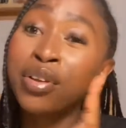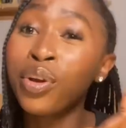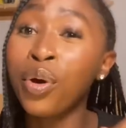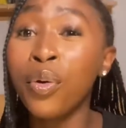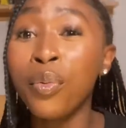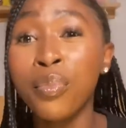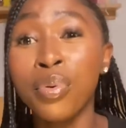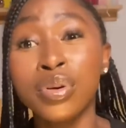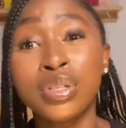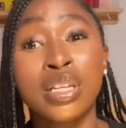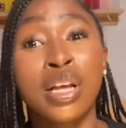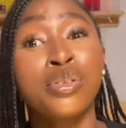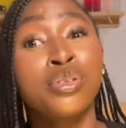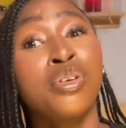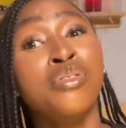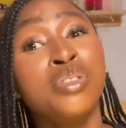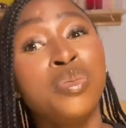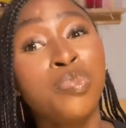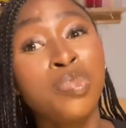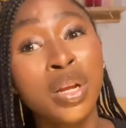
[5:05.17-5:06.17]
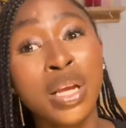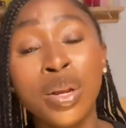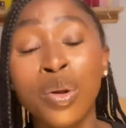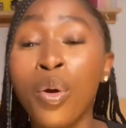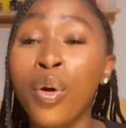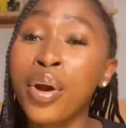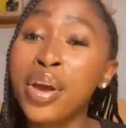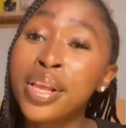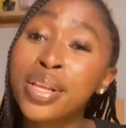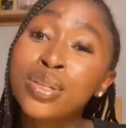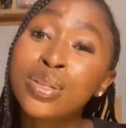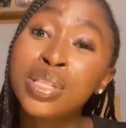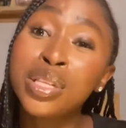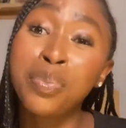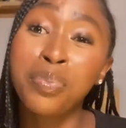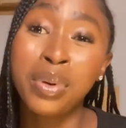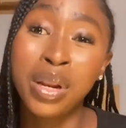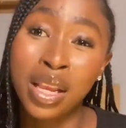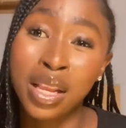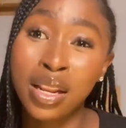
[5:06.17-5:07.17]
your own box out of the plane or into the
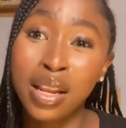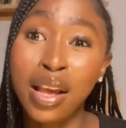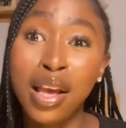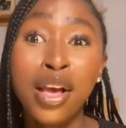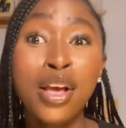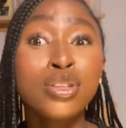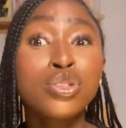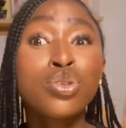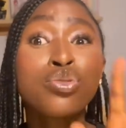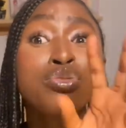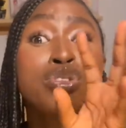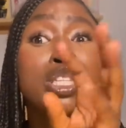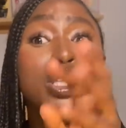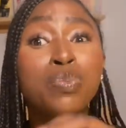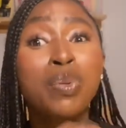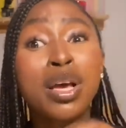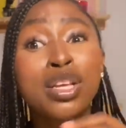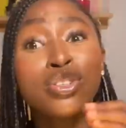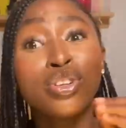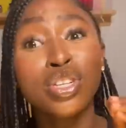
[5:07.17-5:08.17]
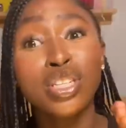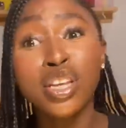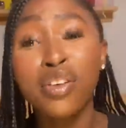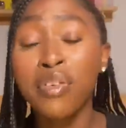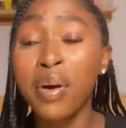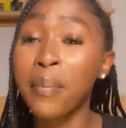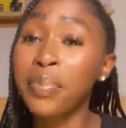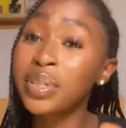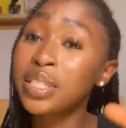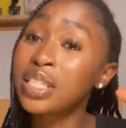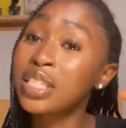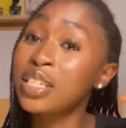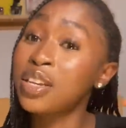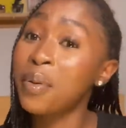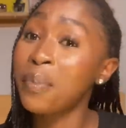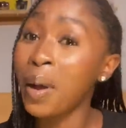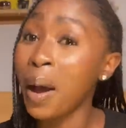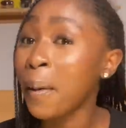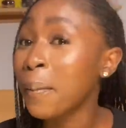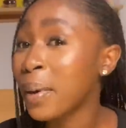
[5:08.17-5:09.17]
plane. So respect yourself and put it in your
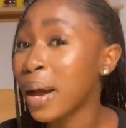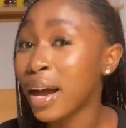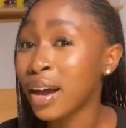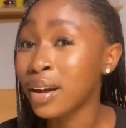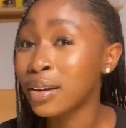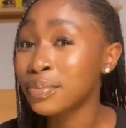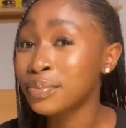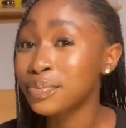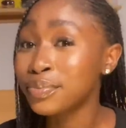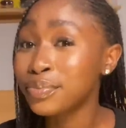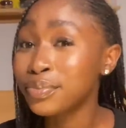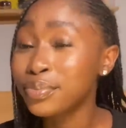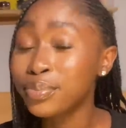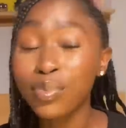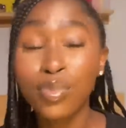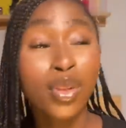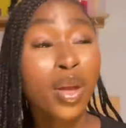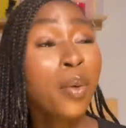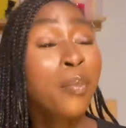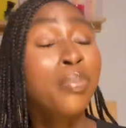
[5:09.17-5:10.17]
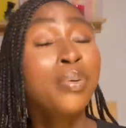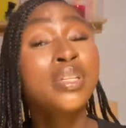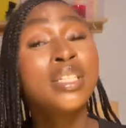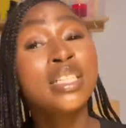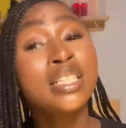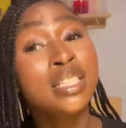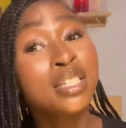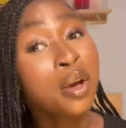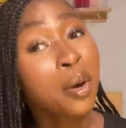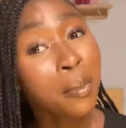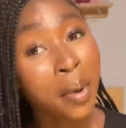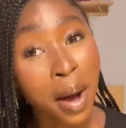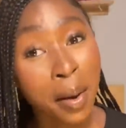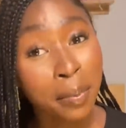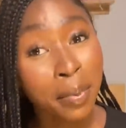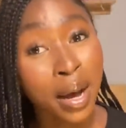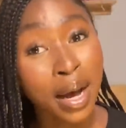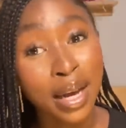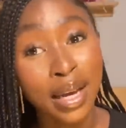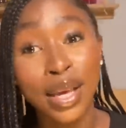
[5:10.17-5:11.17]
backpack. Put it in your
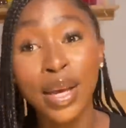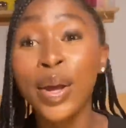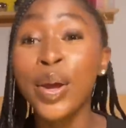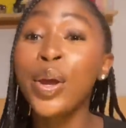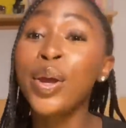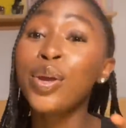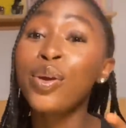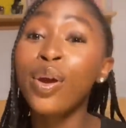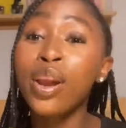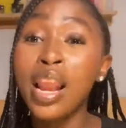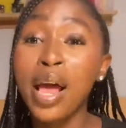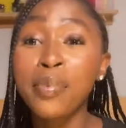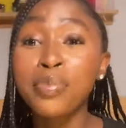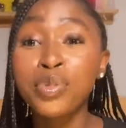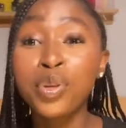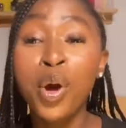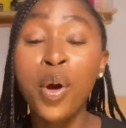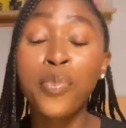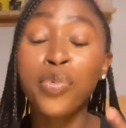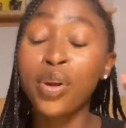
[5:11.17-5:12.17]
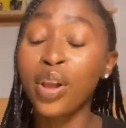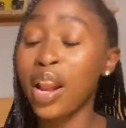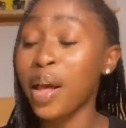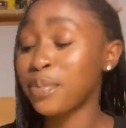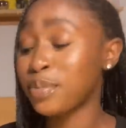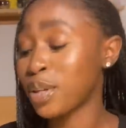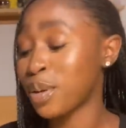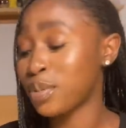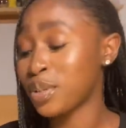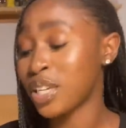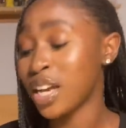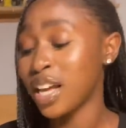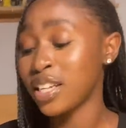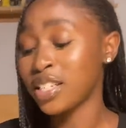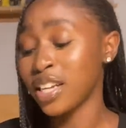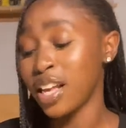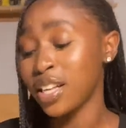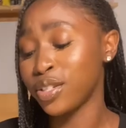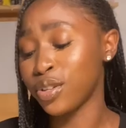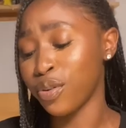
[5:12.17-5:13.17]
backpack. Your laptop
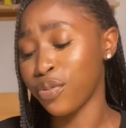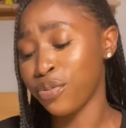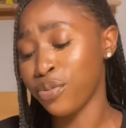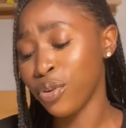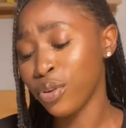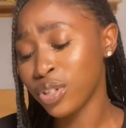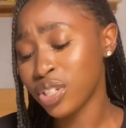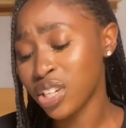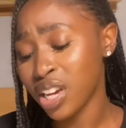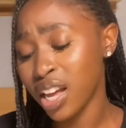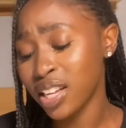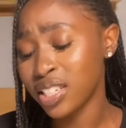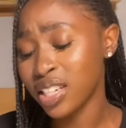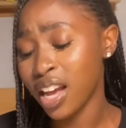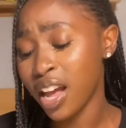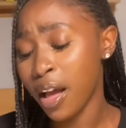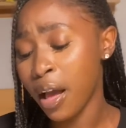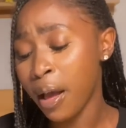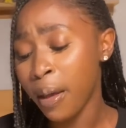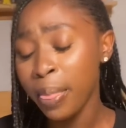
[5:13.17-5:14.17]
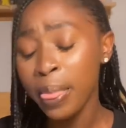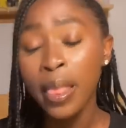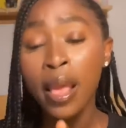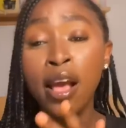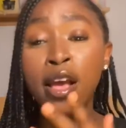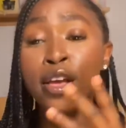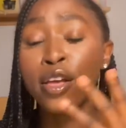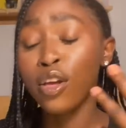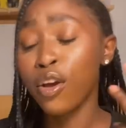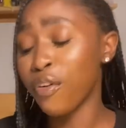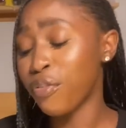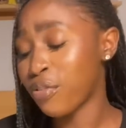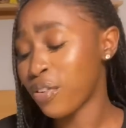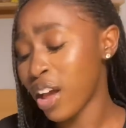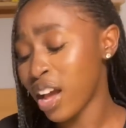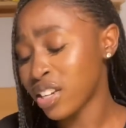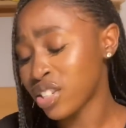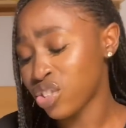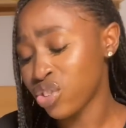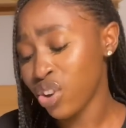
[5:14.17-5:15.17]
chargers, your phone charger, your
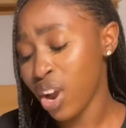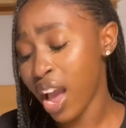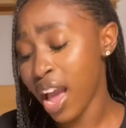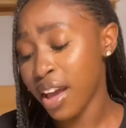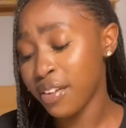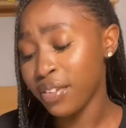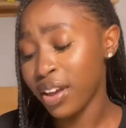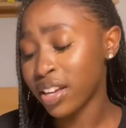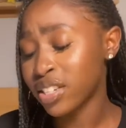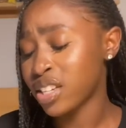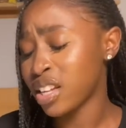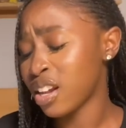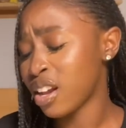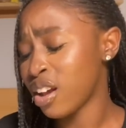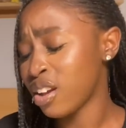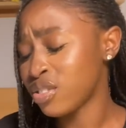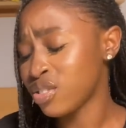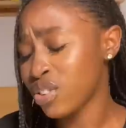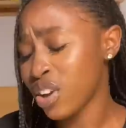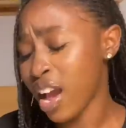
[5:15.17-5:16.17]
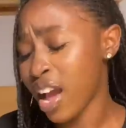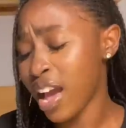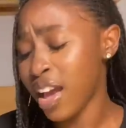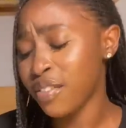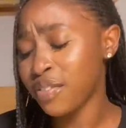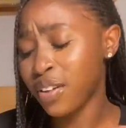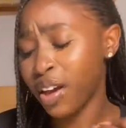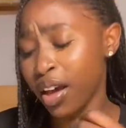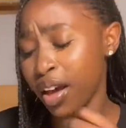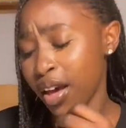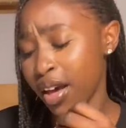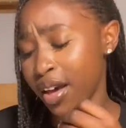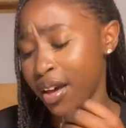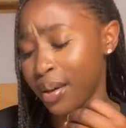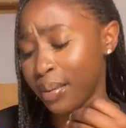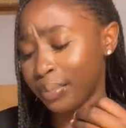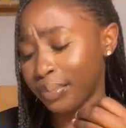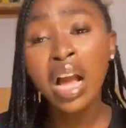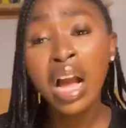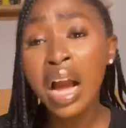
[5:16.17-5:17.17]
flash drive, external drive,
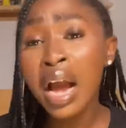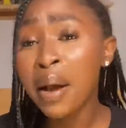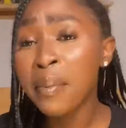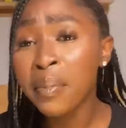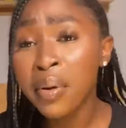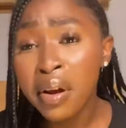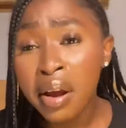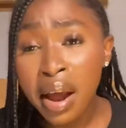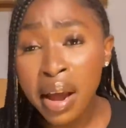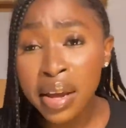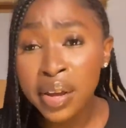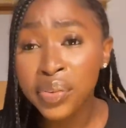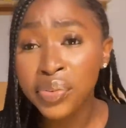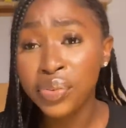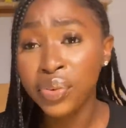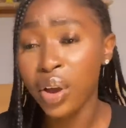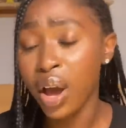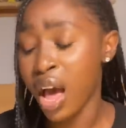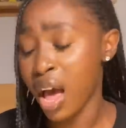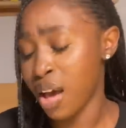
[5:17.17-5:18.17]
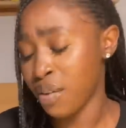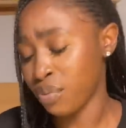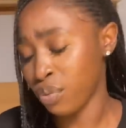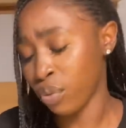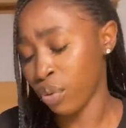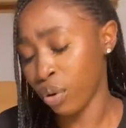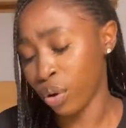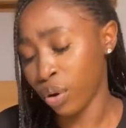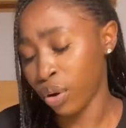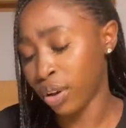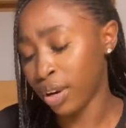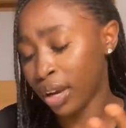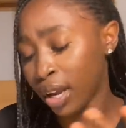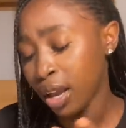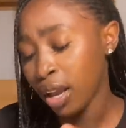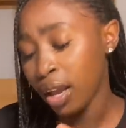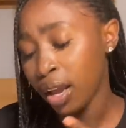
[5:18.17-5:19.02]
camera if you have one.